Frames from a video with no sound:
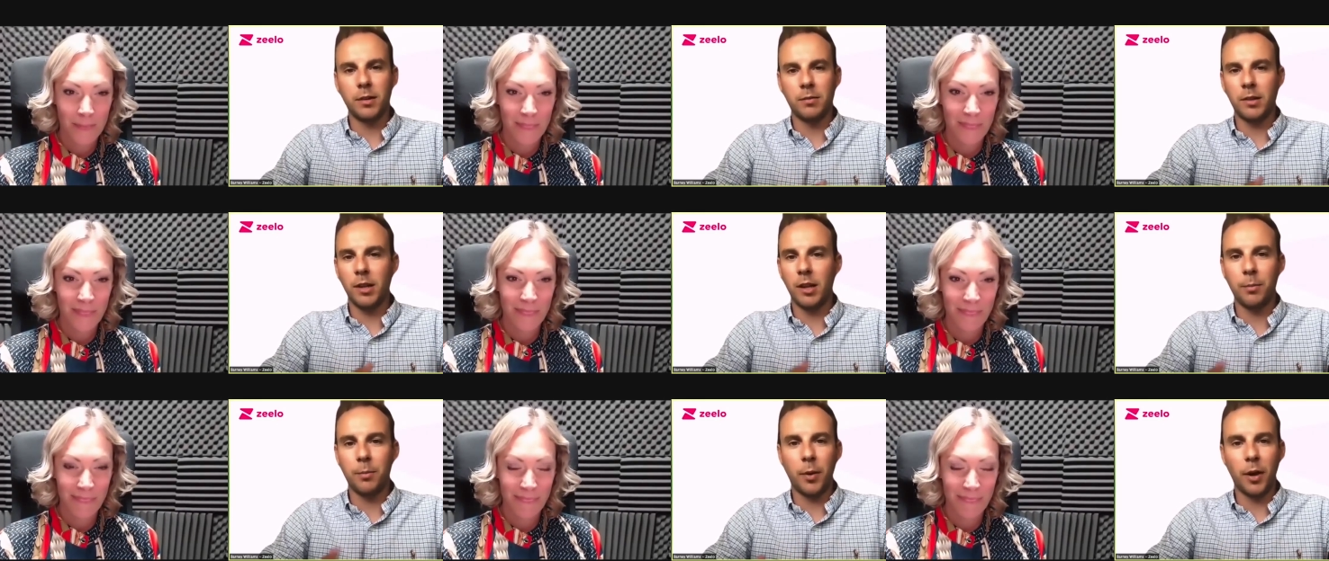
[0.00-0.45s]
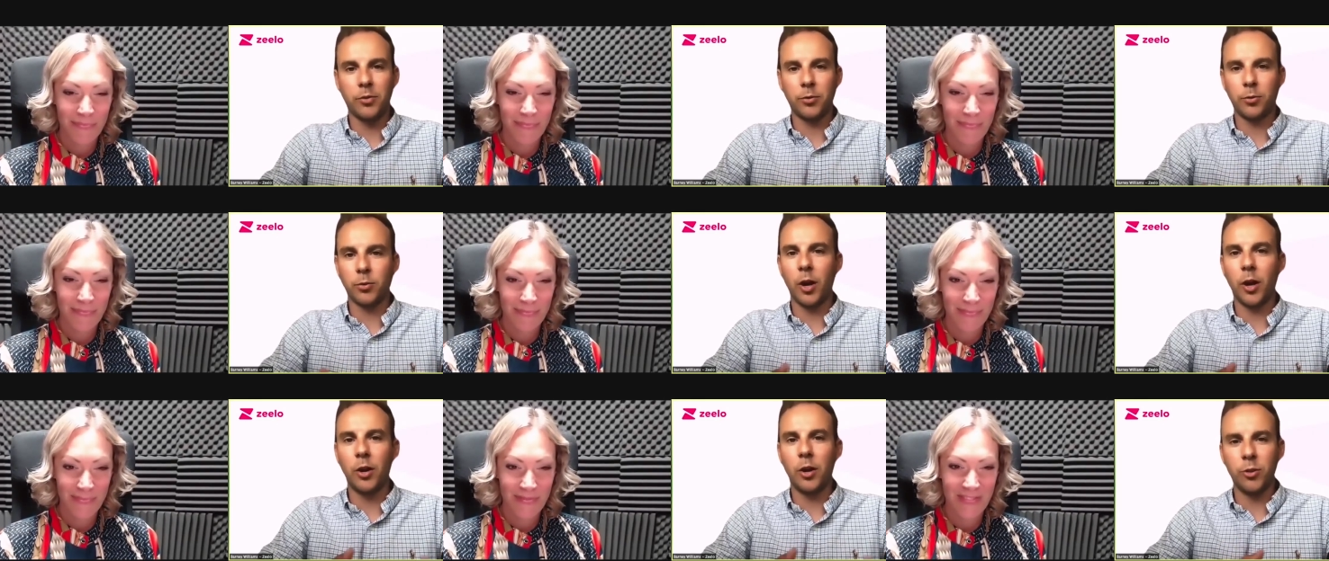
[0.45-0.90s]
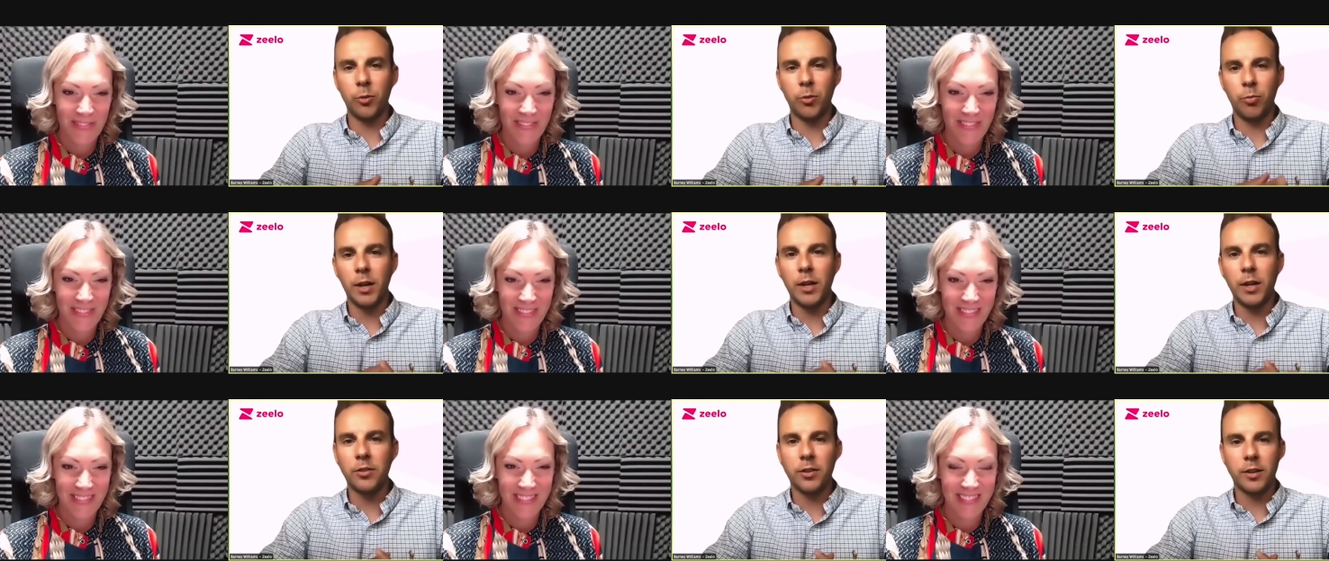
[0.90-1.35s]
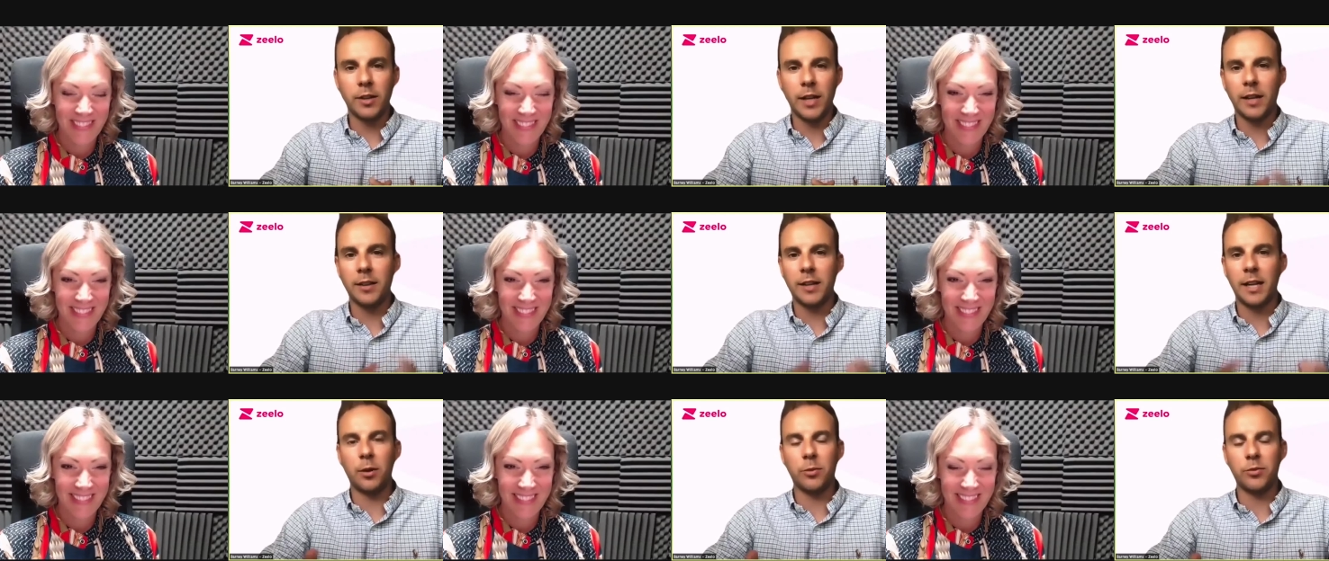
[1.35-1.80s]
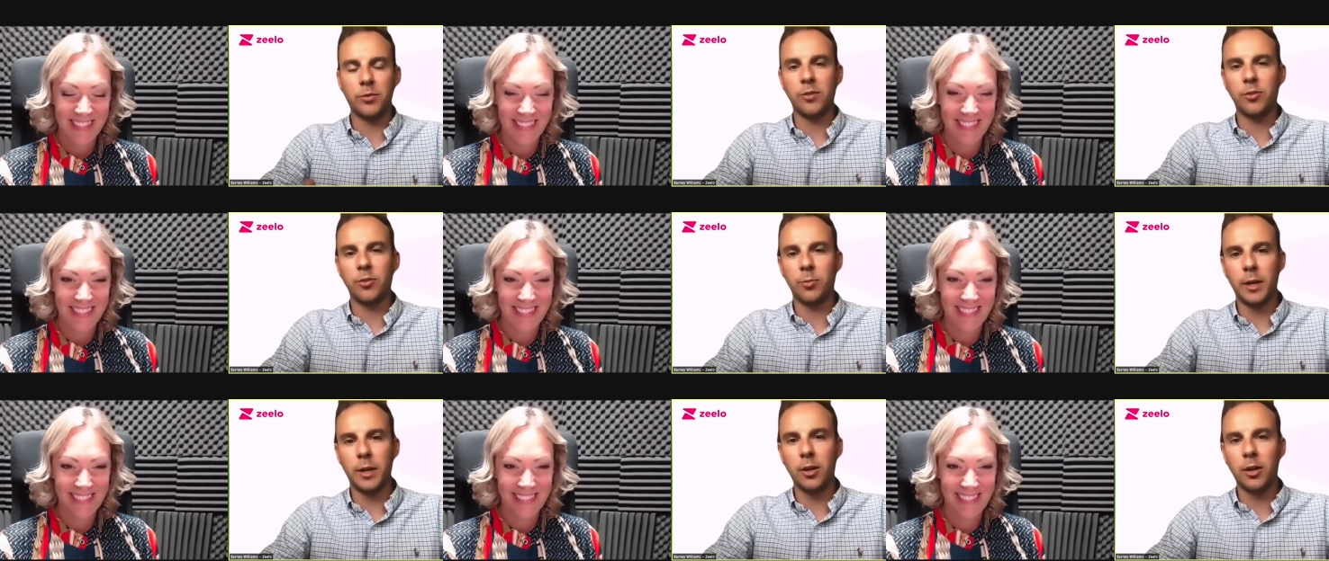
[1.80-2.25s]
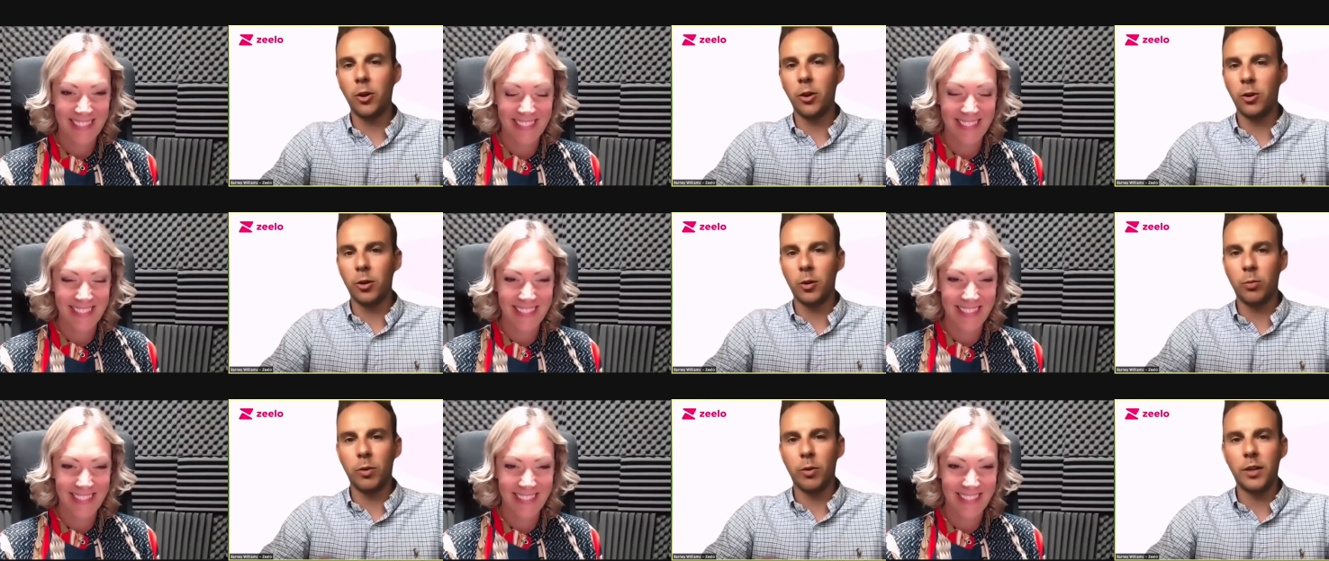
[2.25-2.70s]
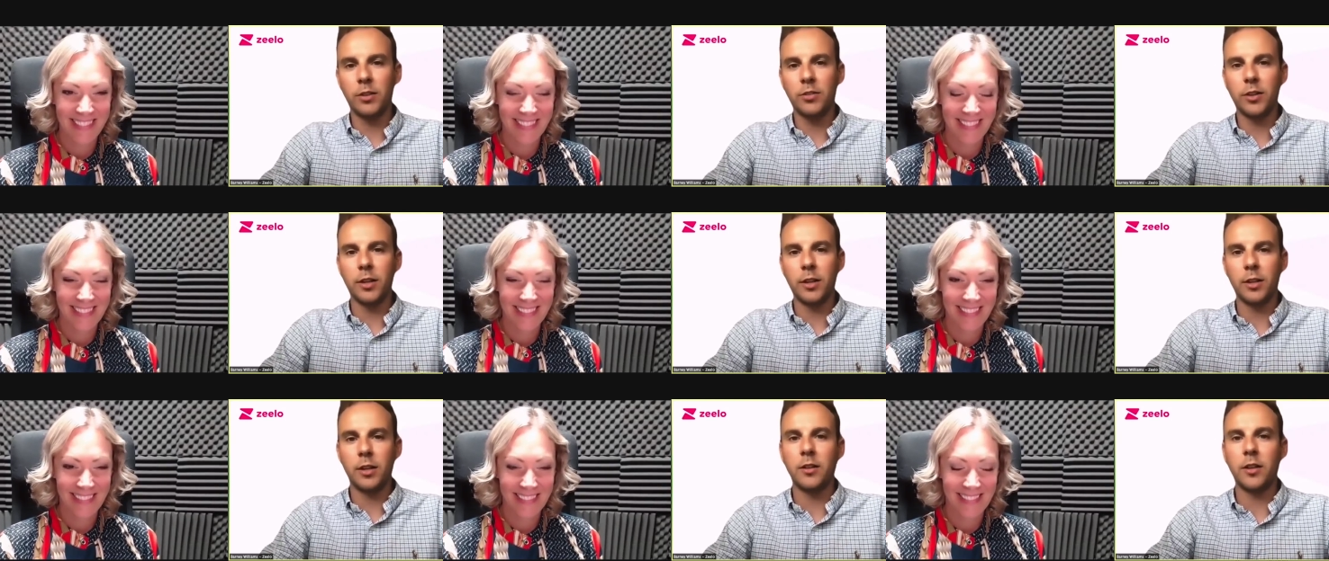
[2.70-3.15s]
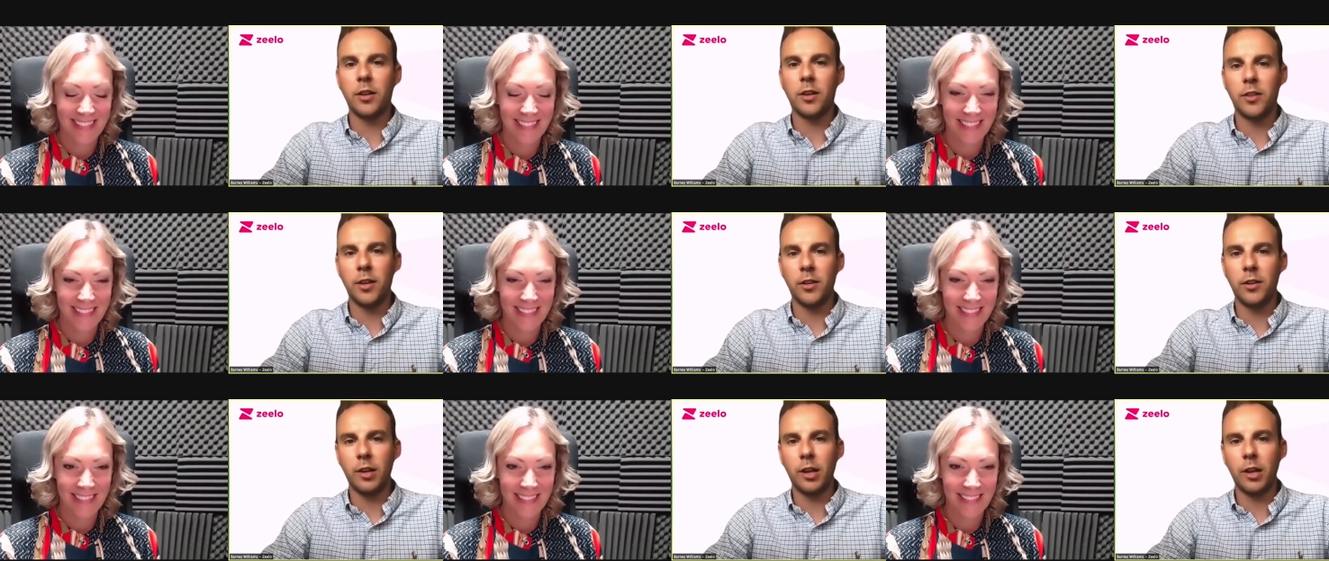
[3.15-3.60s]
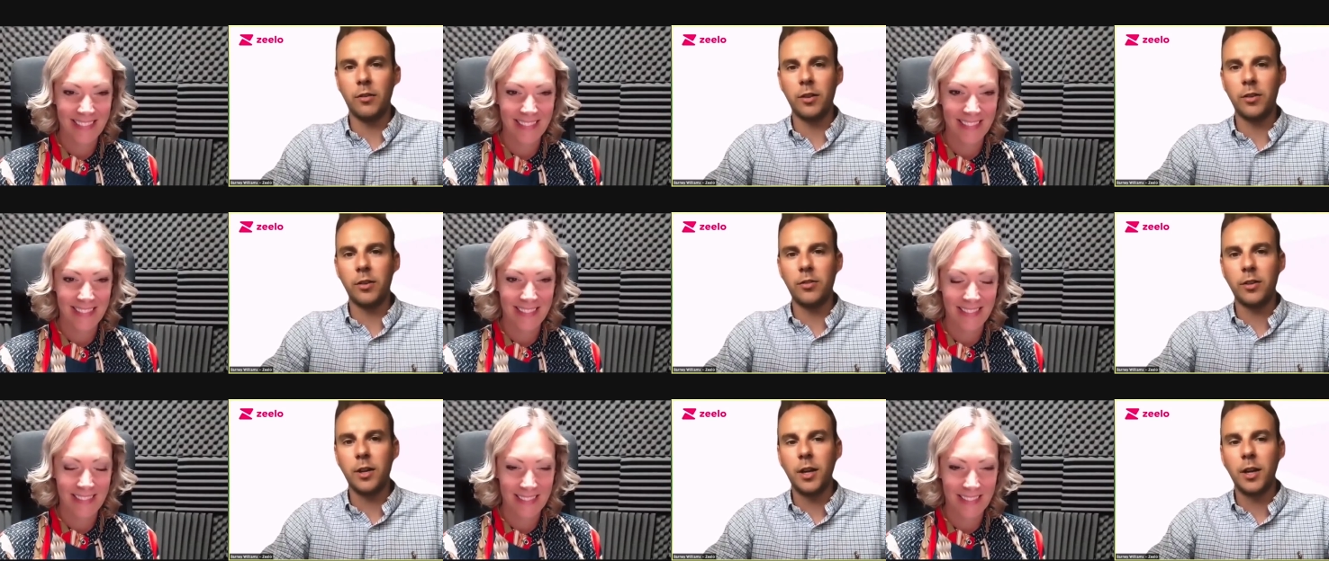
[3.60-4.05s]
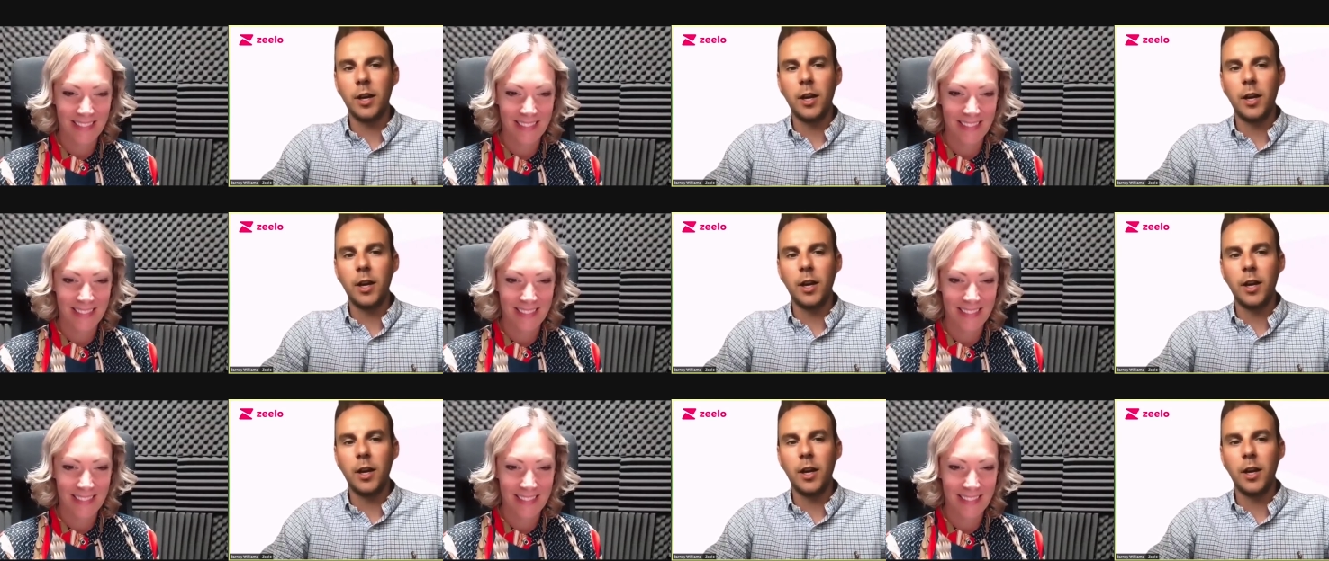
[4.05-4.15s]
Speaker 1: another bus or coach operator, and that that will tend to be a local operator that does that service.